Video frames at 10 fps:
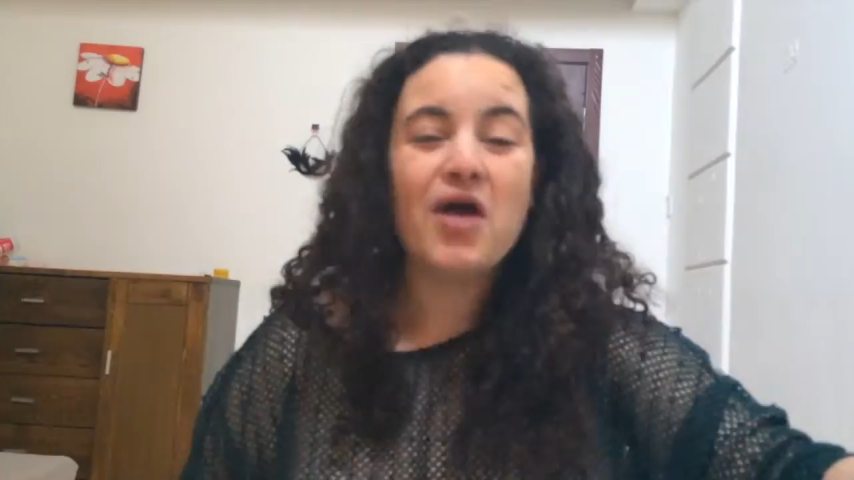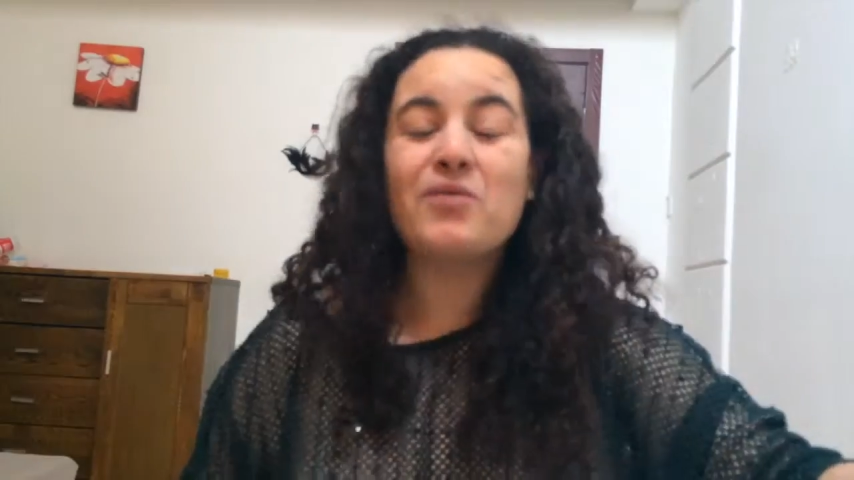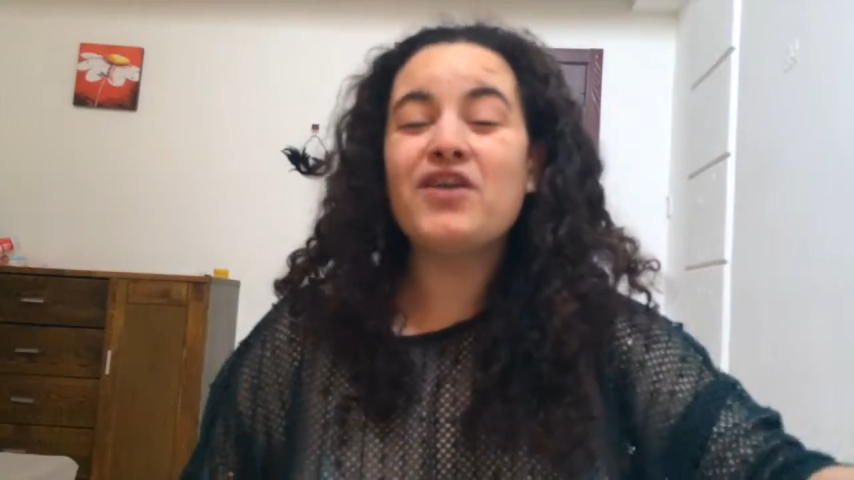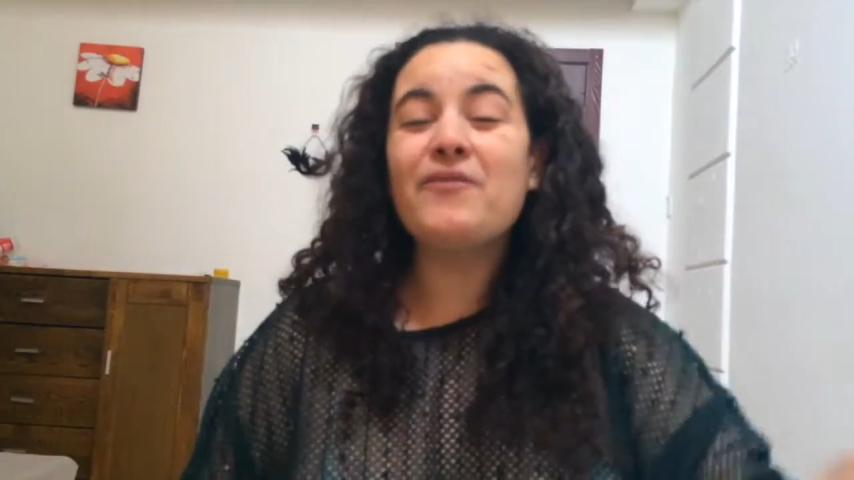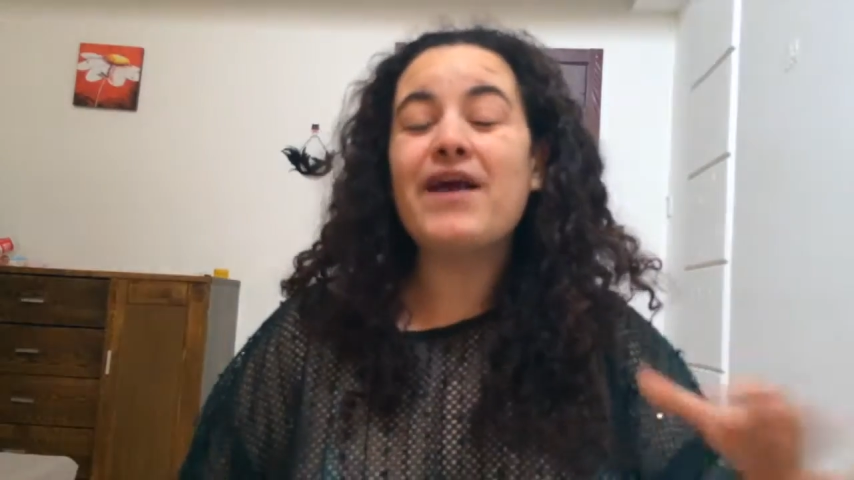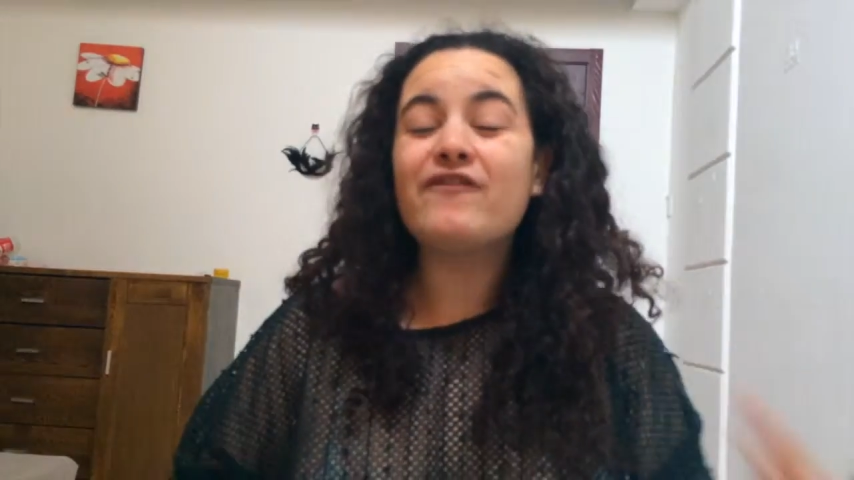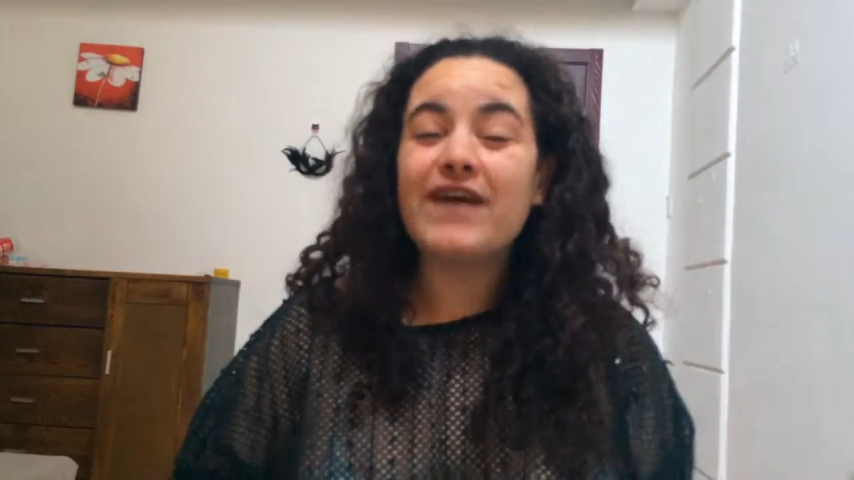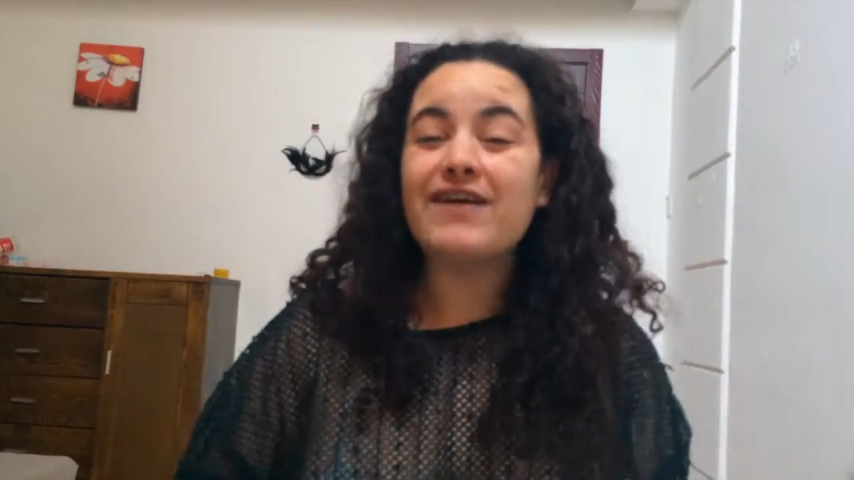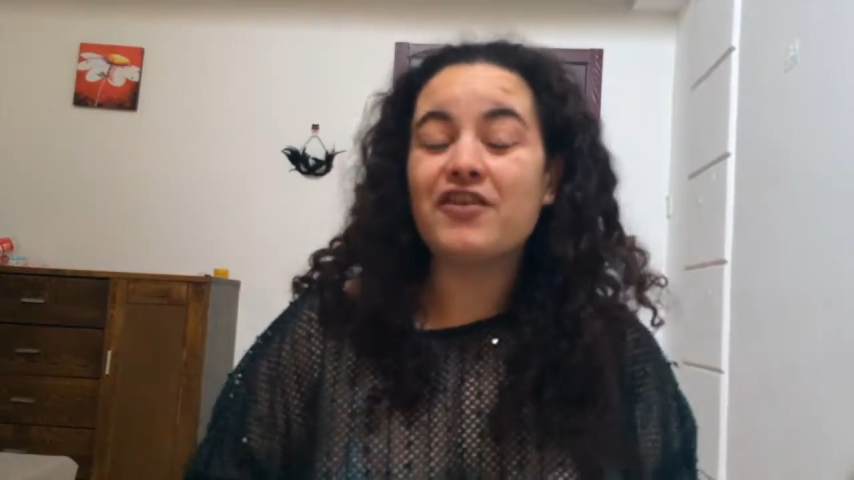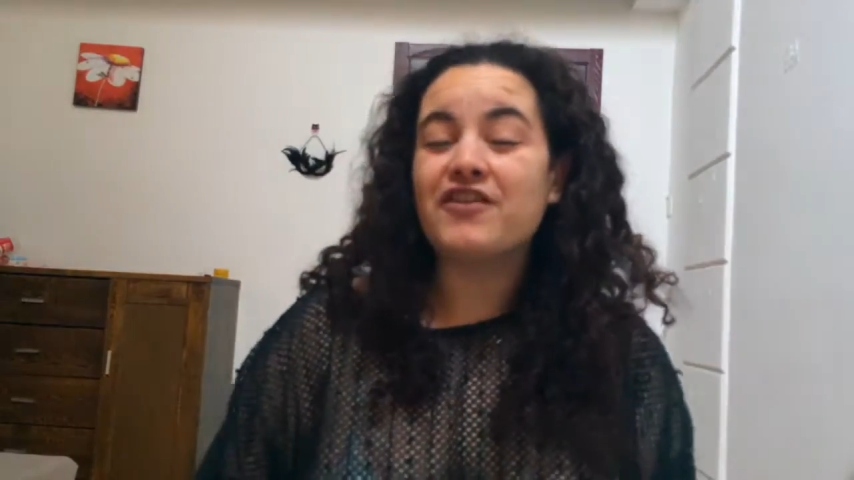One of my
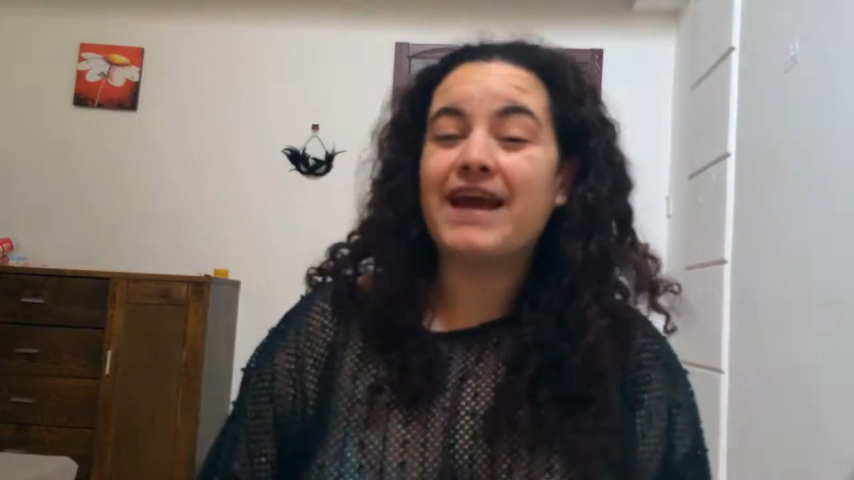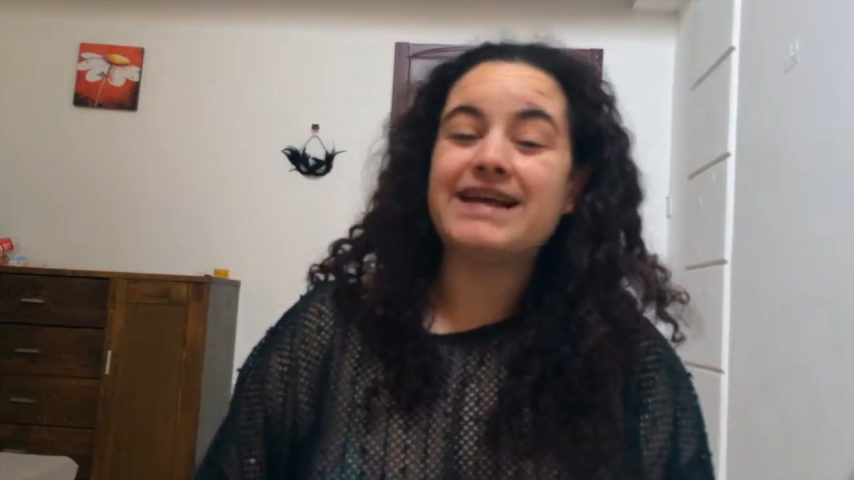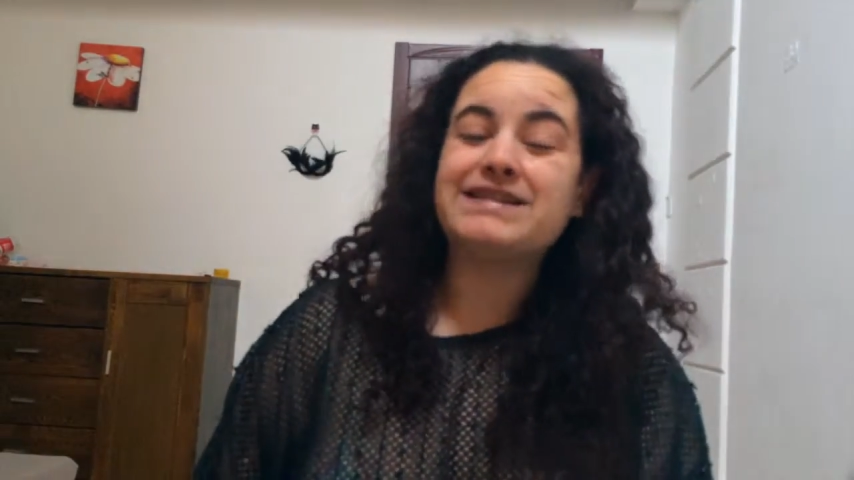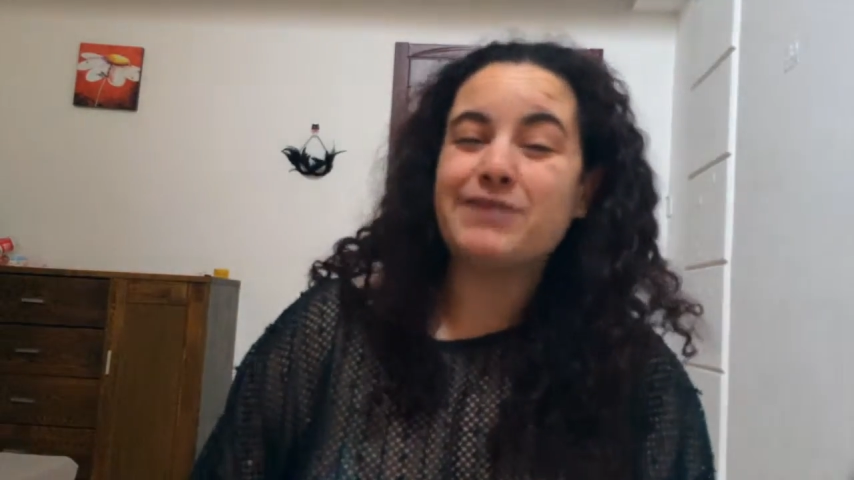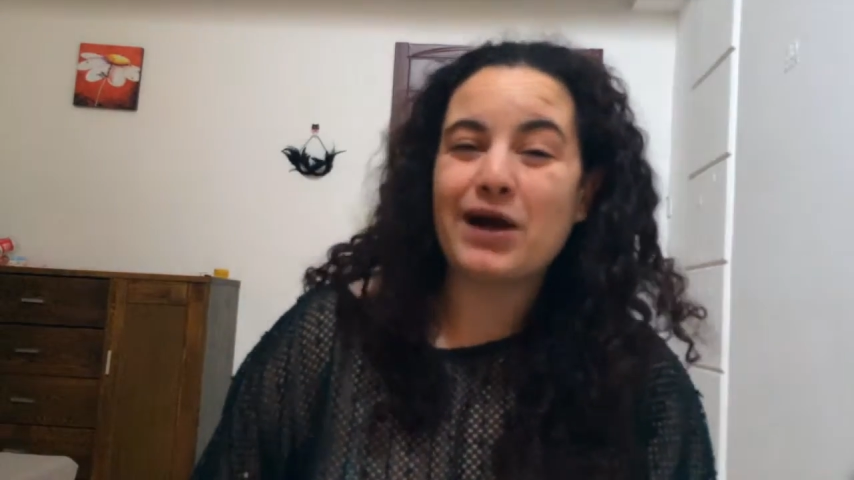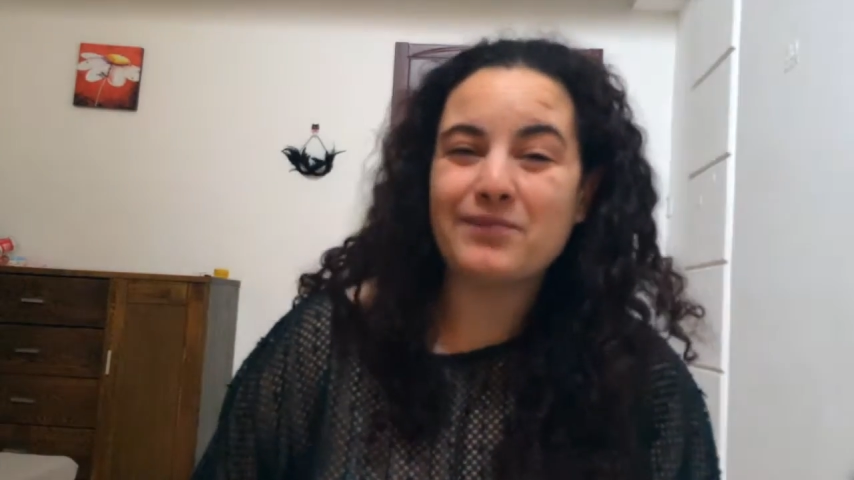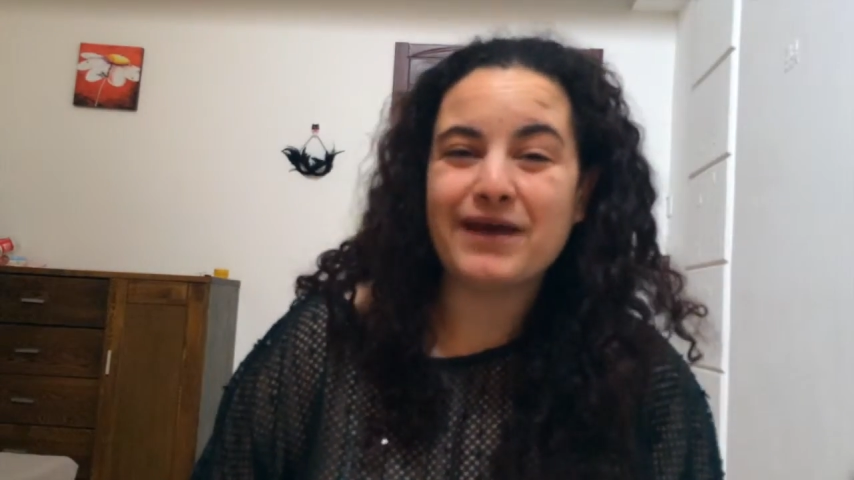favorite things about